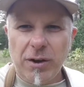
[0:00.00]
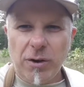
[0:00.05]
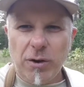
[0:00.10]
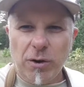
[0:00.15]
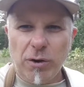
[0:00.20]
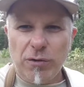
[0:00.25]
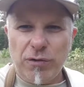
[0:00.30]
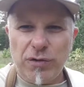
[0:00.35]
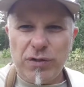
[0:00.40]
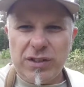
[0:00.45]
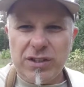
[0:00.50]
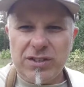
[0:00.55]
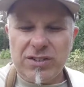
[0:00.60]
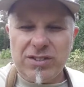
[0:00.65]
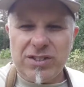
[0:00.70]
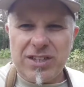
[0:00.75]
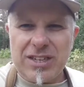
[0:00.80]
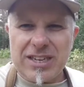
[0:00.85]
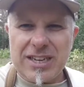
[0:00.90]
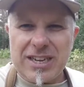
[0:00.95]
of
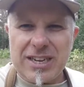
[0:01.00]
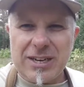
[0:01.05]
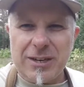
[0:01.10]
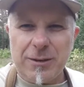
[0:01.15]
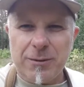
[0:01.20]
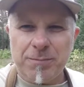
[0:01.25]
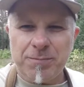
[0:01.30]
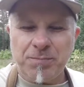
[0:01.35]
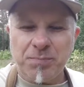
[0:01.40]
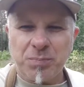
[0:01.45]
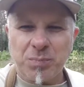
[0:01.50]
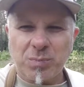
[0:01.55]
this year,